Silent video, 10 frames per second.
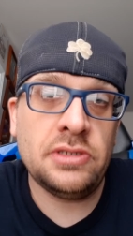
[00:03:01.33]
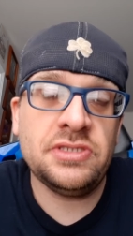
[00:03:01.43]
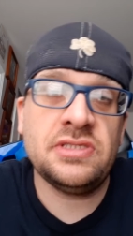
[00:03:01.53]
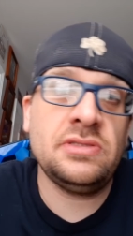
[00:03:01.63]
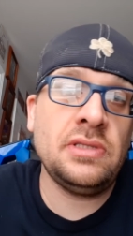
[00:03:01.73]
It
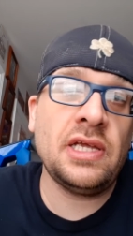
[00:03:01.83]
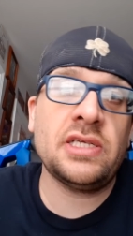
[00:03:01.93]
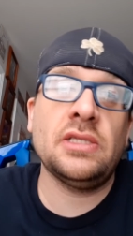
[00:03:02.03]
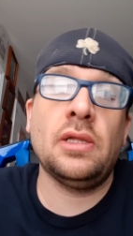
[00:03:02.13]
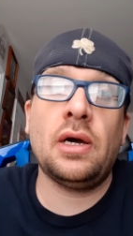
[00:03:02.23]
just
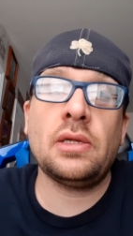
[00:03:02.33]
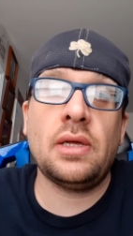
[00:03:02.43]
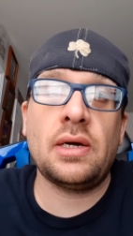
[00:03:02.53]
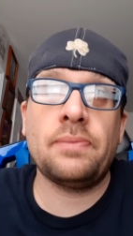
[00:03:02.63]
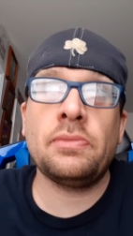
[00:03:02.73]
takes a long,
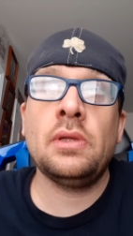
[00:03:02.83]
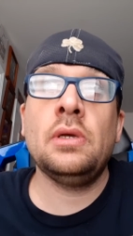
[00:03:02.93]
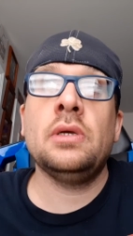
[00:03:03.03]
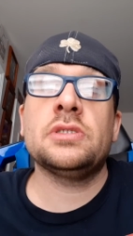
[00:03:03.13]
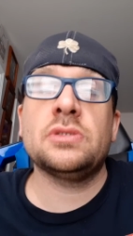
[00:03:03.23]
long,
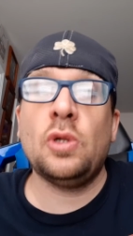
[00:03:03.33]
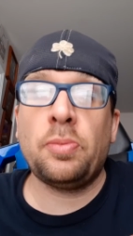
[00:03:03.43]
slow